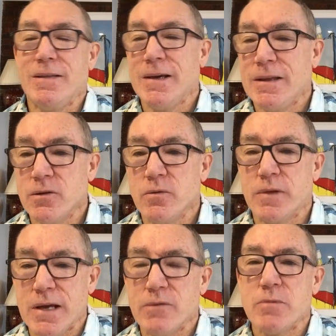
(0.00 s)

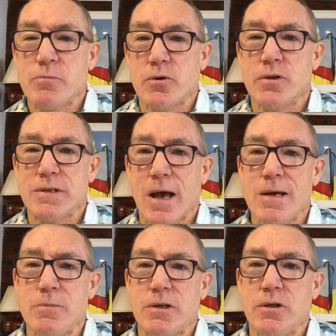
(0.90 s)
they're reports
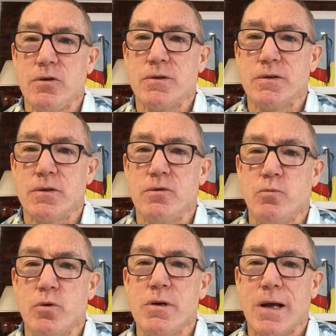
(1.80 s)
aimed at users who
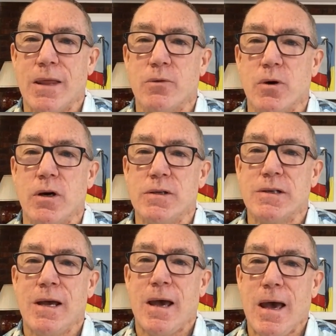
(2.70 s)
wouldn't otherwise
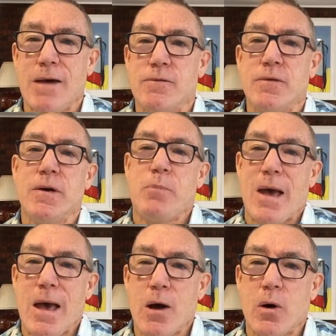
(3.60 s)
have
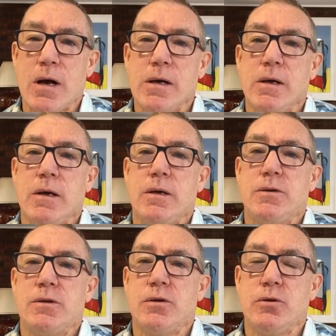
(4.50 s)
power
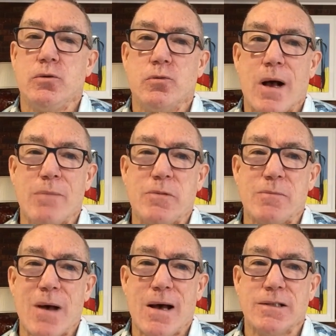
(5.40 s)
to
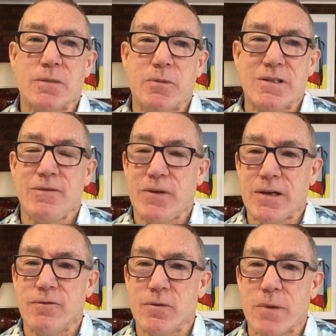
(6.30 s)
demand
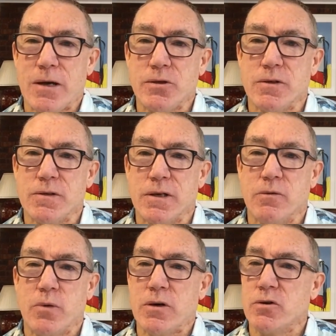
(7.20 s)
specific information.
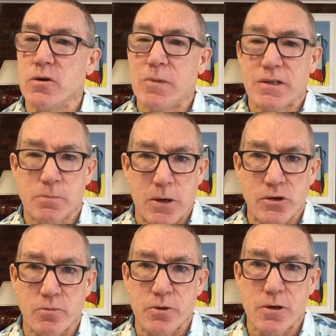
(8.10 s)
So we're not talking about
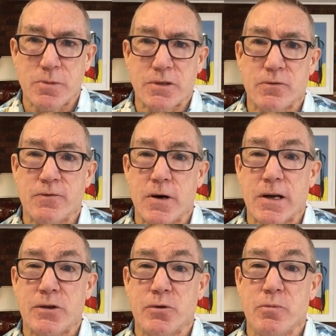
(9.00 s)
special purpose
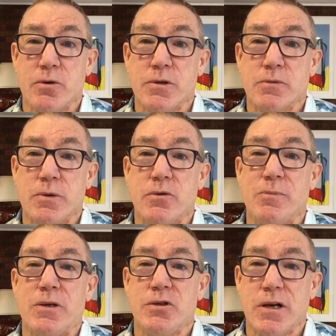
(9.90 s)
financial reports, we're
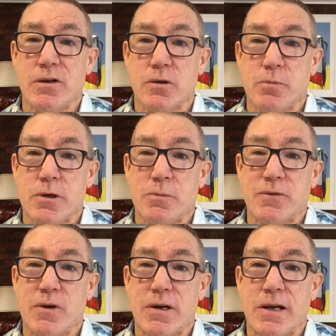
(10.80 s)
talking about general purpose
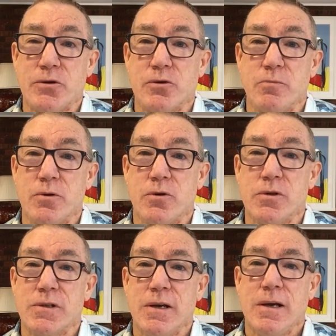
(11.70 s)
financial
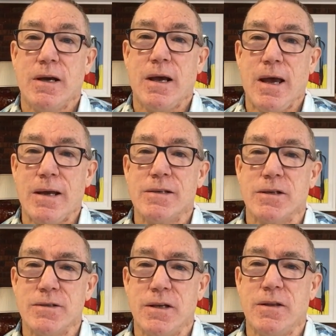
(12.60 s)
reports. And as
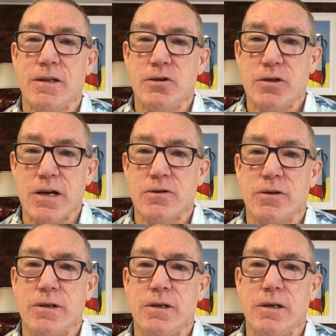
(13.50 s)
I said, they're
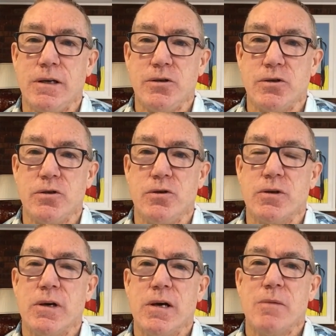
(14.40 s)
generally issued
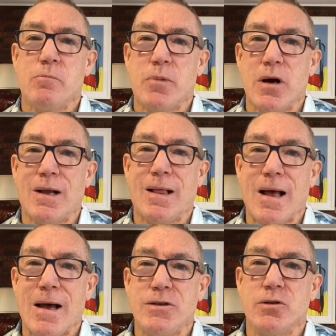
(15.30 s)
by
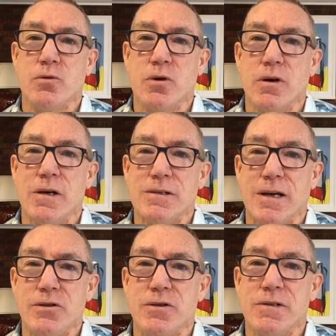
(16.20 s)
larger
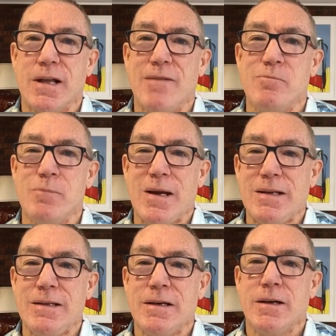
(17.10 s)
organisations that have
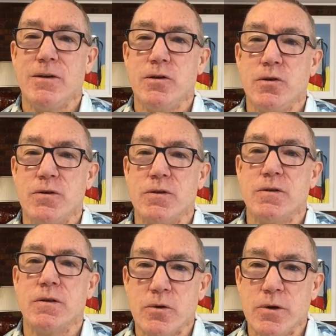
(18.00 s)
many
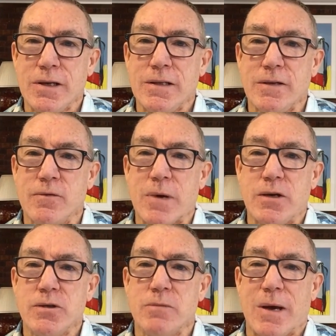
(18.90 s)
users who need the
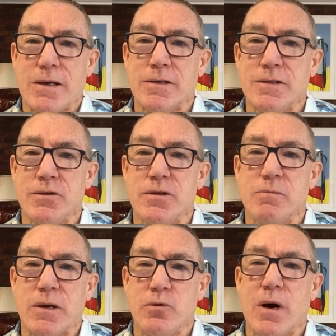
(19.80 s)
information to make decisions,
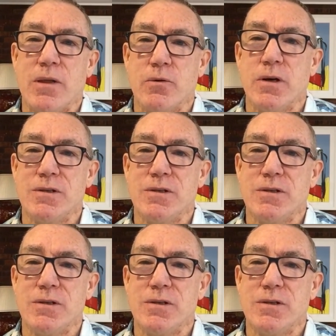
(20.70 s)
but who otherwise